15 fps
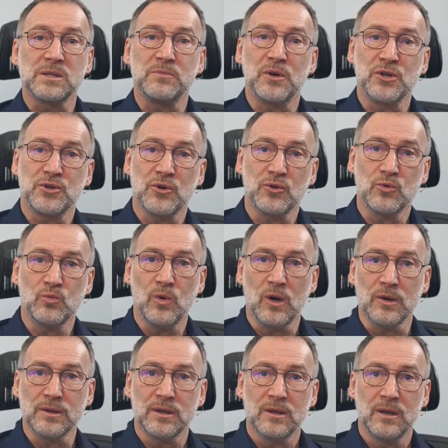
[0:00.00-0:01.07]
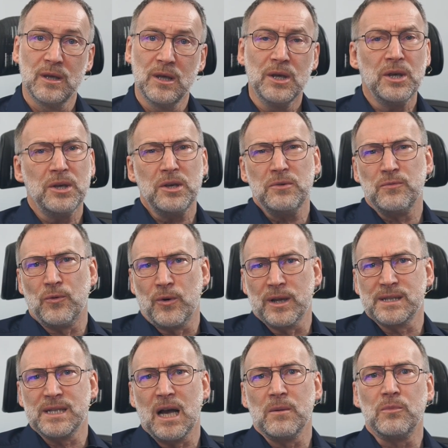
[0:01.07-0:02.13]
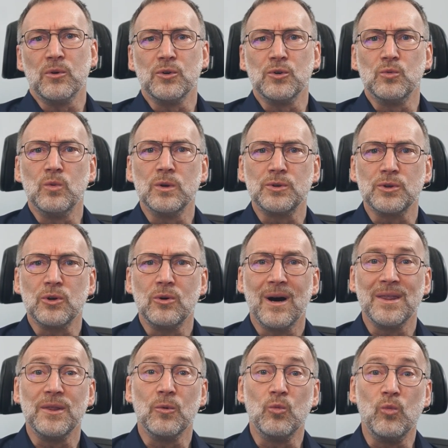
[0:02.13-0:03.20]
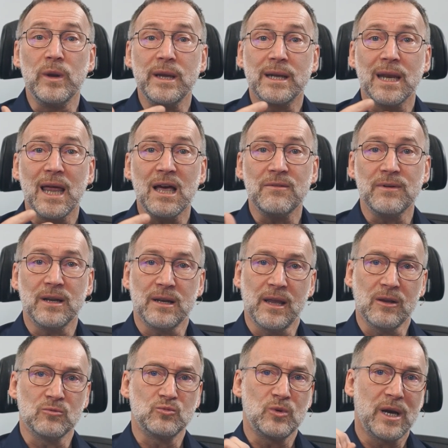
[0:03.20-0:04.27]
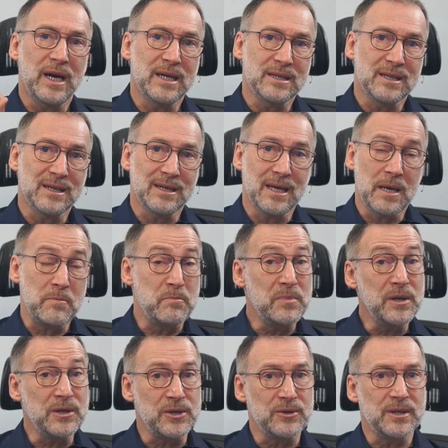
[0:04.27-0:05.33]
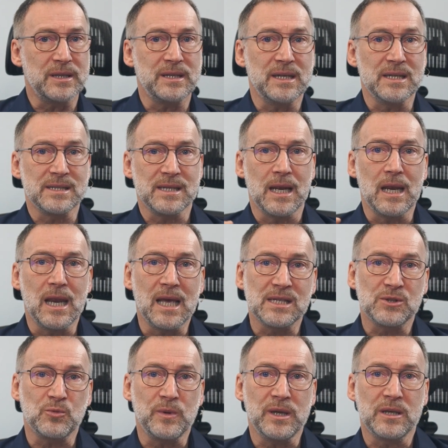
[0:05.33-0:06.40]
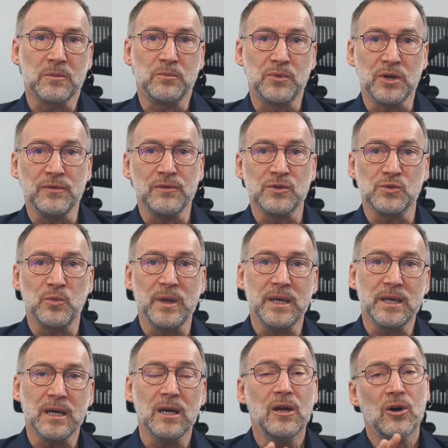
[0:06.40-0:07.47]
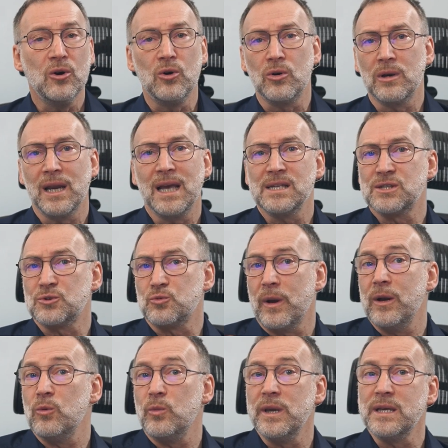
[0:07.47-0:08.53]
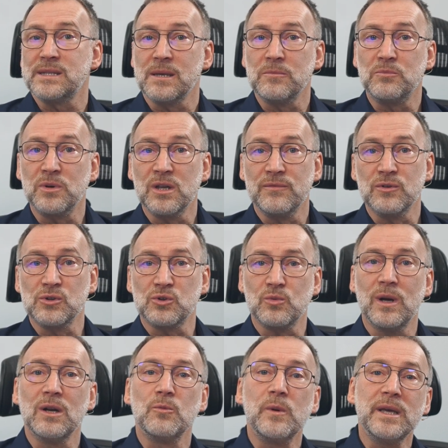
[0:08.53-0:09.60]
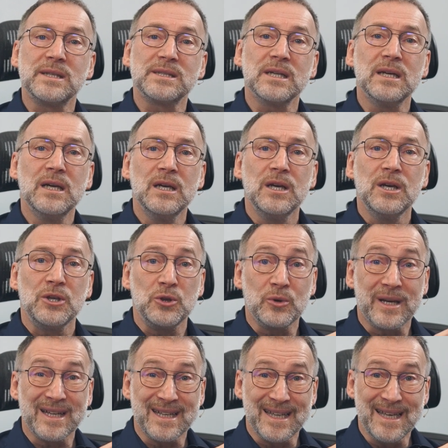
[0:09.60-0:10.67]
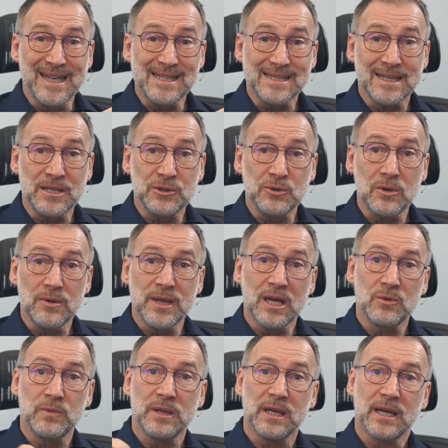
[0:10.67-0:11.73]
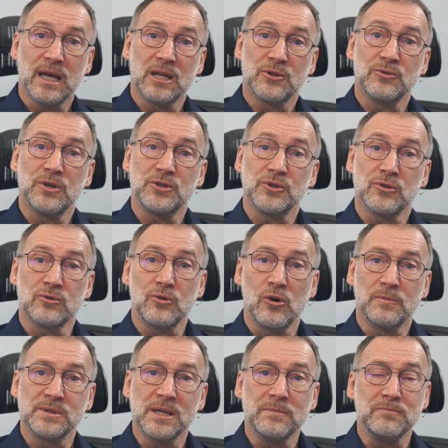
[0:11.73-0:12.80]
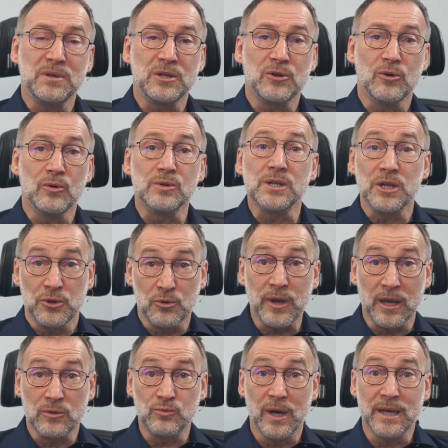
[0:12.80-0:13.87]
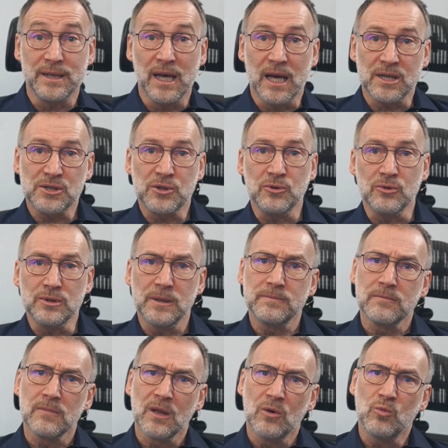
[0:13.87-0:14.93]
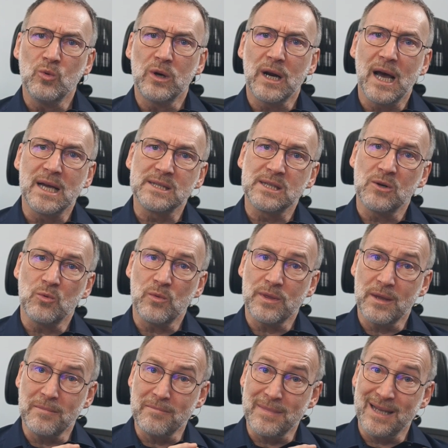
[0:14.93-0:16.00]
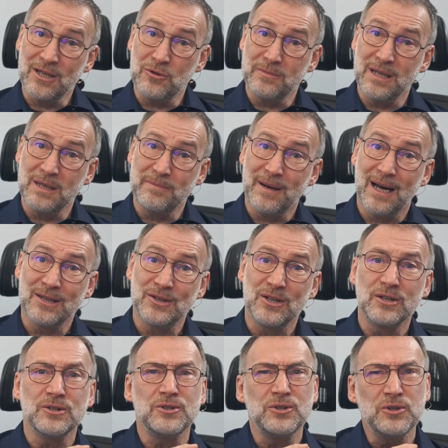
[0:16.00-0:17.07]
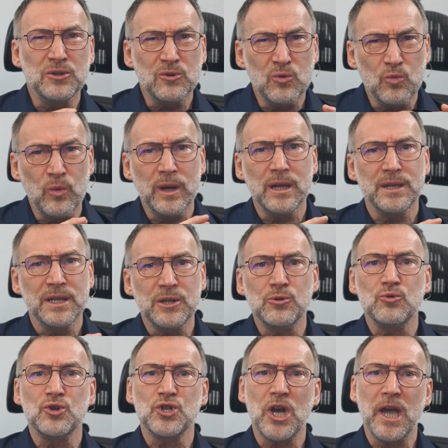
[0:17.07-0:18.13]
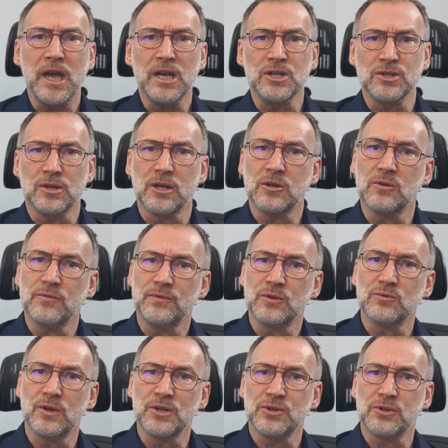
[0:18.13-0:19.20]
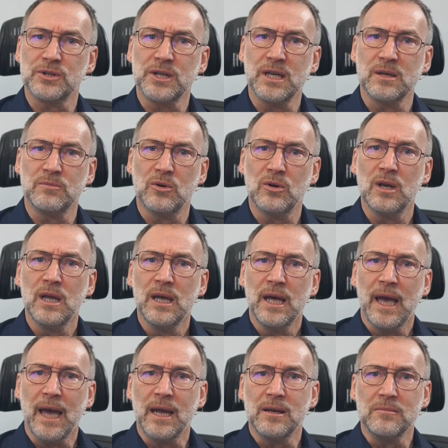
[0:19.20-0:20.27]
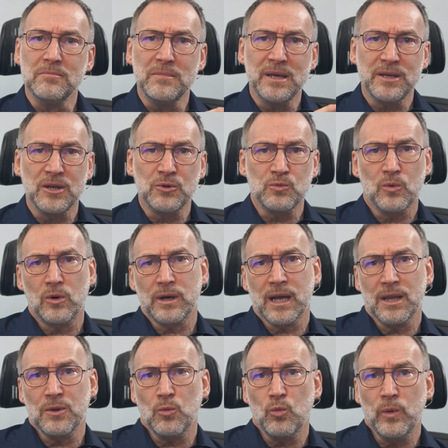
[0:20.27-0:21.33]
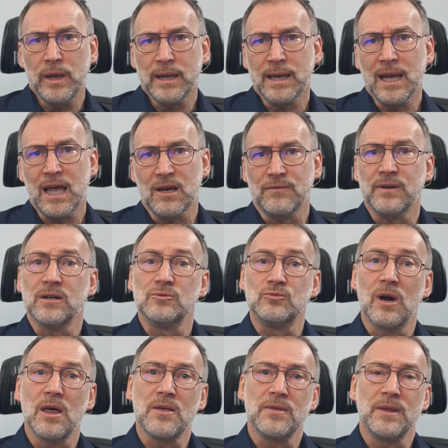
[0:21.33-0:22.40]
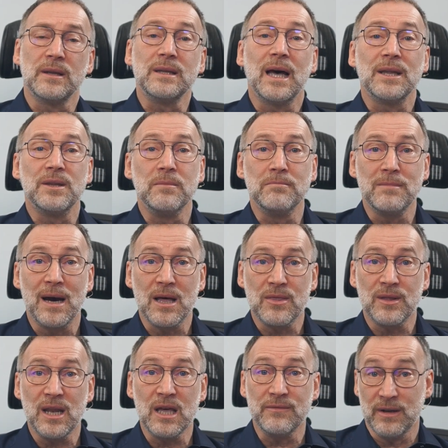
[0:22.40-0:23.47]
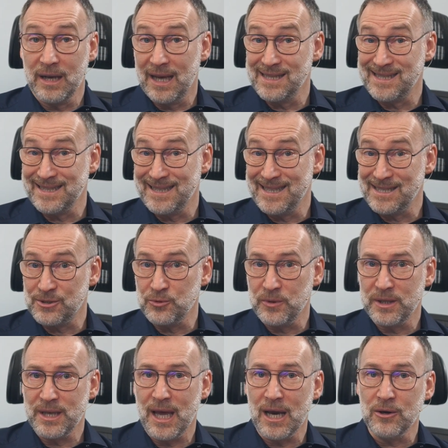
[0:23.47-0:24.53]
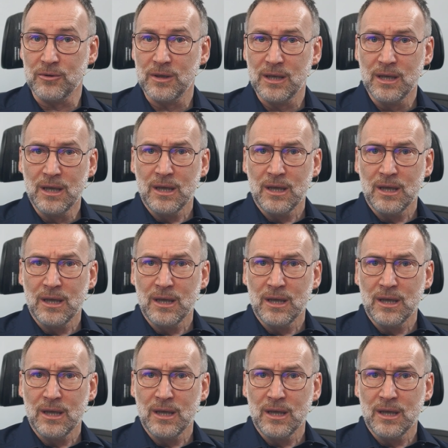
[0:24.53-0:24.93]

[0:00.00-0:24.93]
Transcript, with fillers: expression you want. If, for example, you want to go at the week level and write a period that is last week, previous week, or last 12 weeks and previous 12 weeks, you can easily do that with the calculation groups uh, because you can write DAX code. Whereas uh, with the many-to-many -many pattern, you will need to change the configuration table and make it work at the week level rather than at the month level as it is doing now.